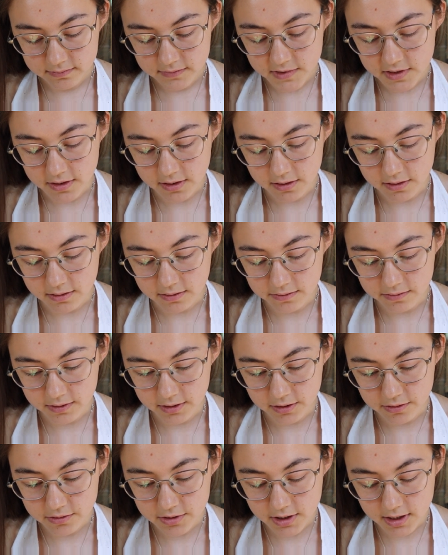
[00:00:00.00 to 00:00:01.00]
So if we
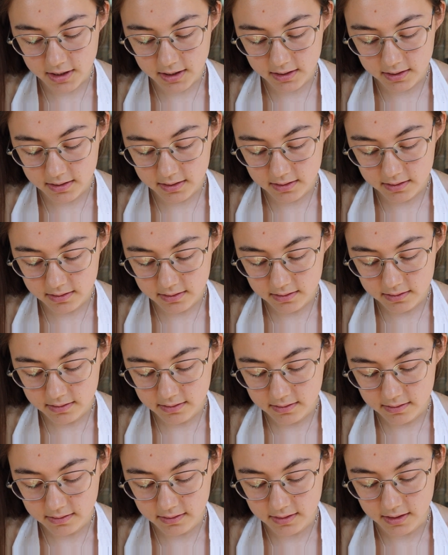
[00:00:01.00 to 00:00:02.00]
go check,
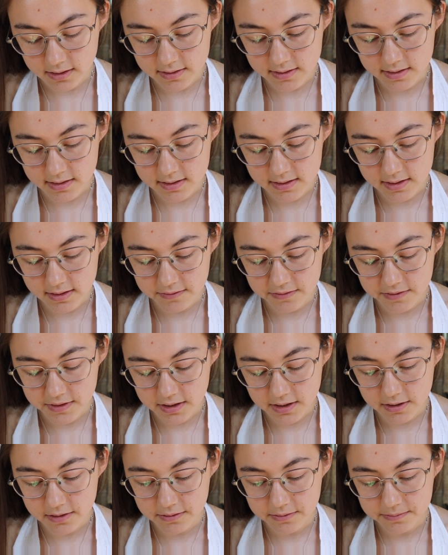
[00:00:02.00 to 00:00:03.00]
there's the save
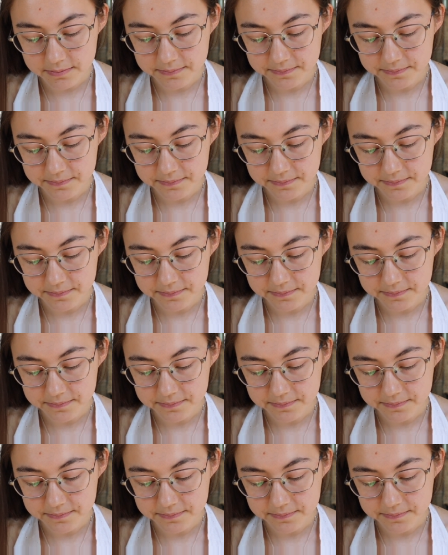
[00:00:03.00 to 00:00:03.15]
video.